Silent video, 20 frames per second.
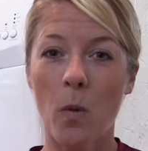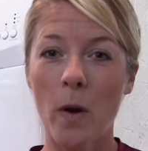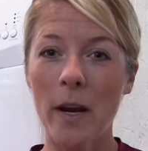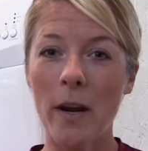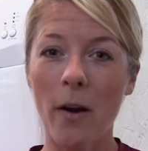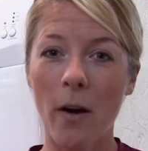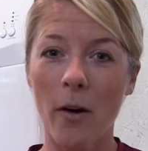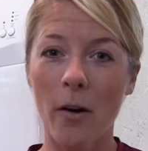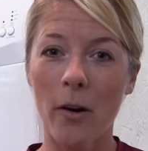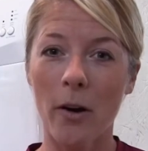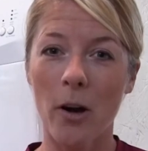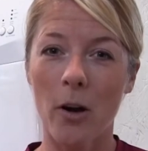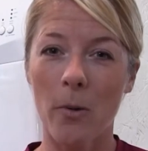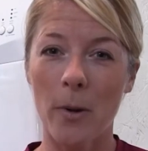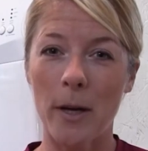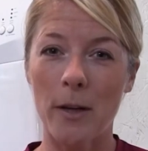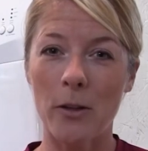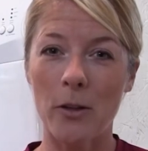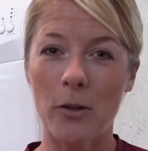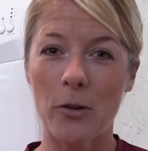we are
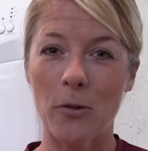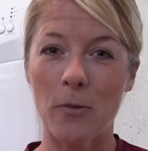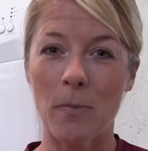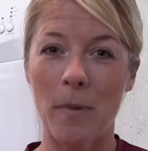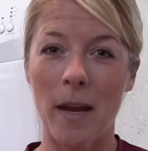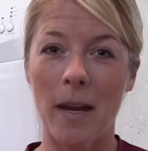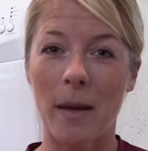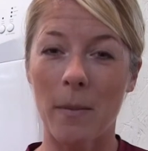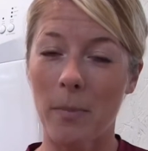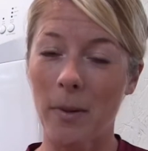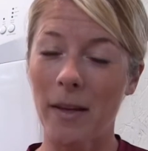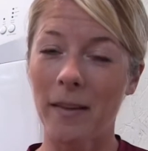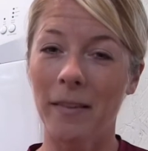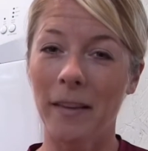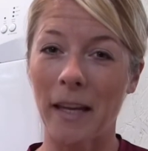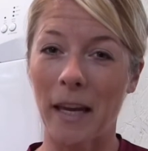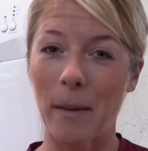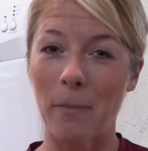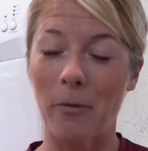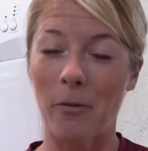going to make a big
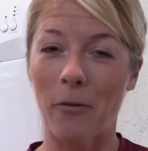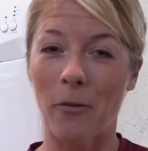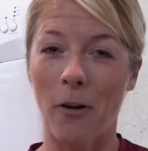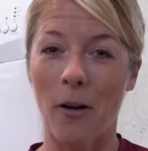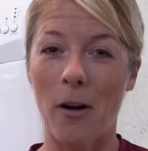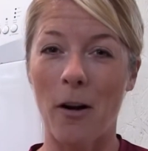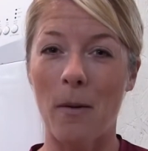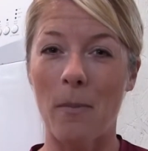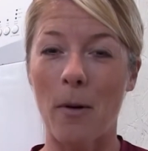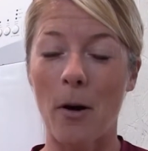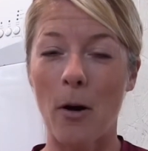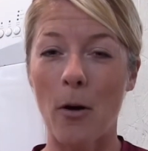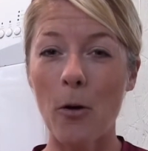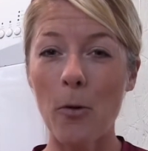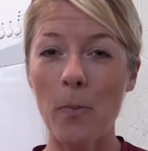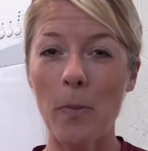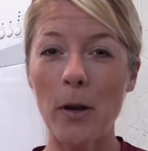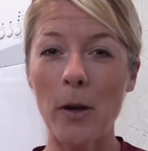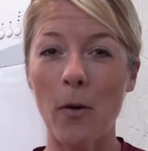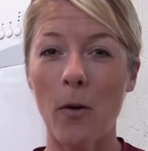leap from
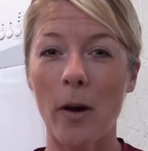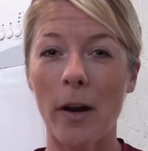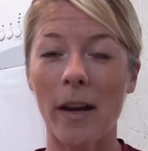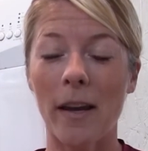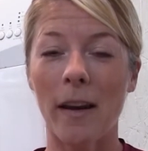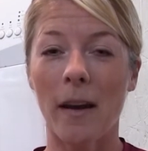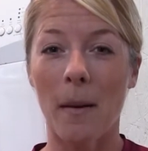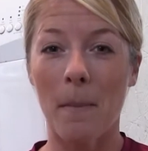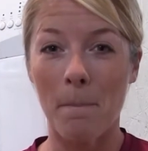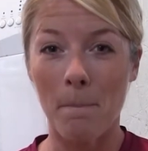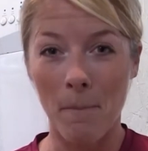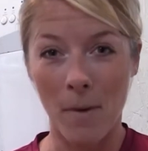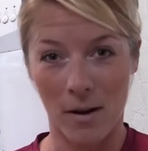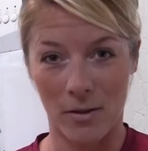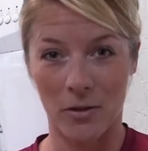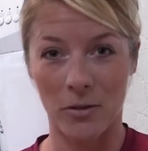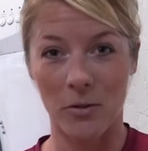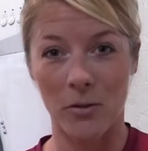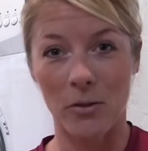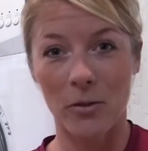opioid
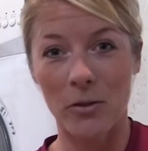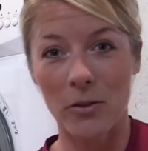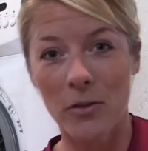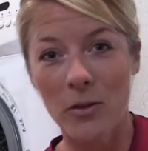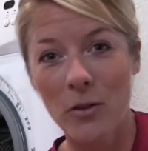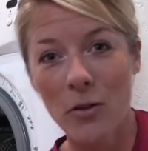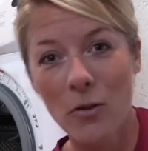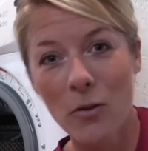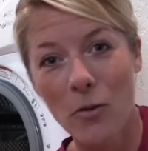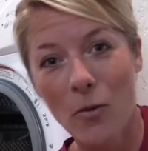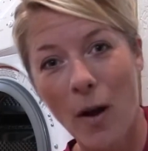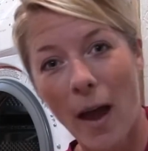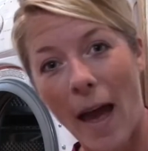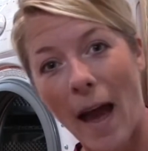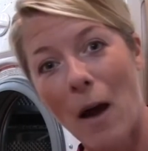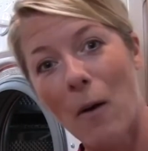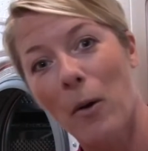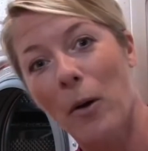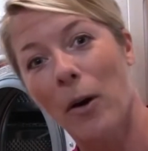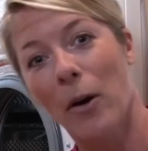mussels to
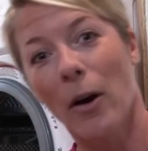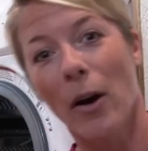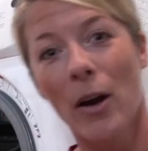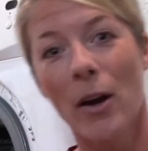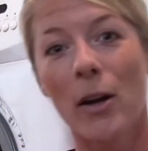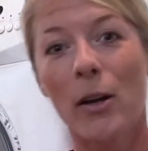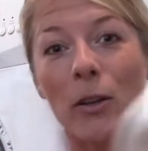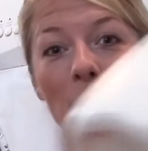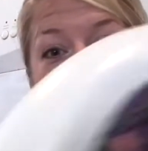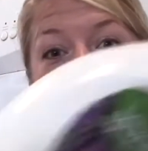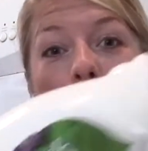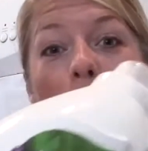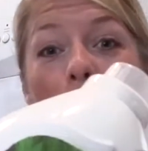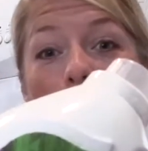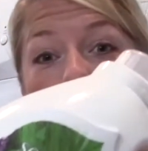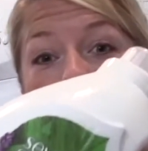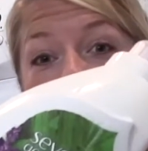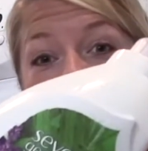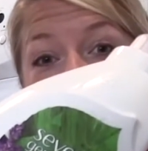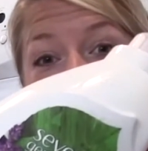our
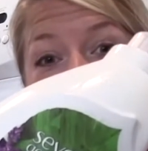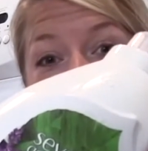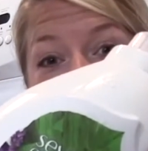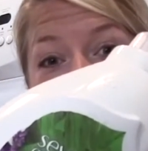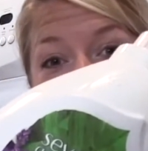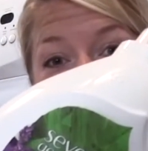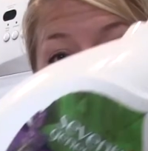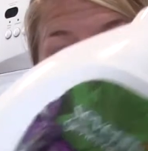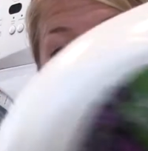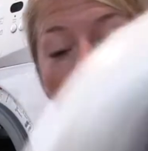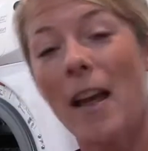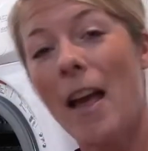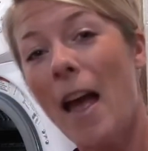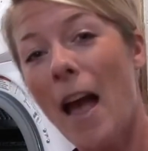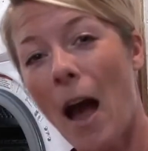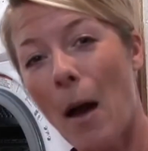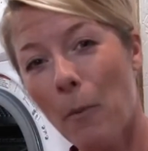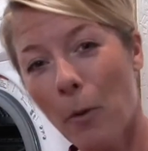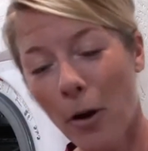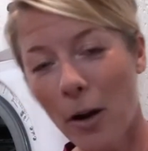laundry detergent.
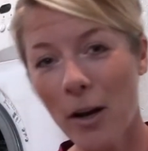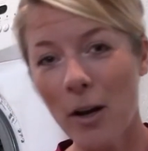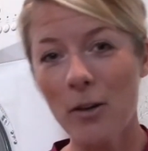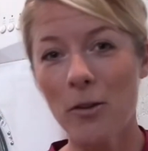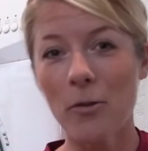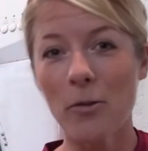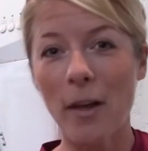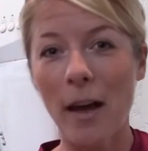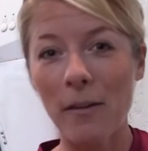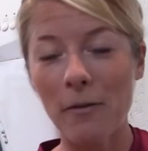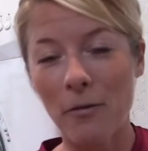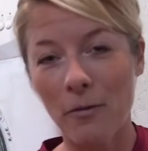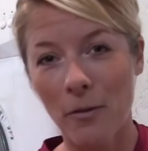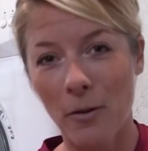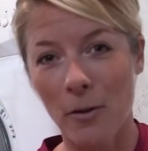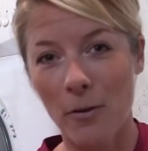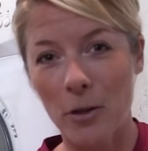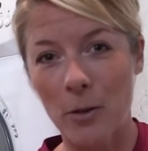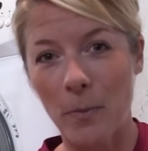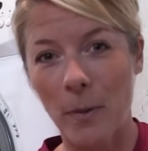And we're going to do that
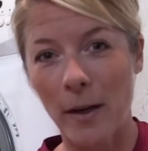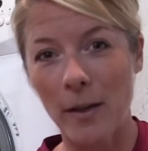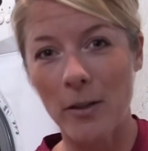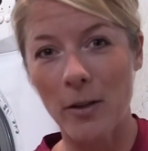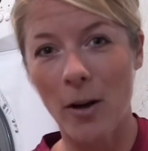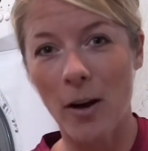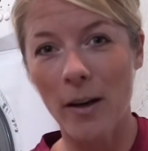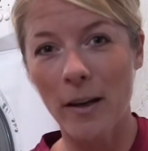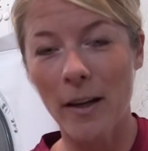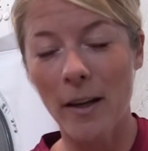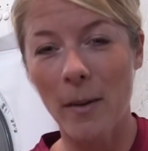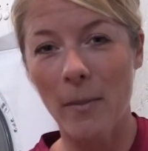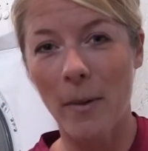first by talking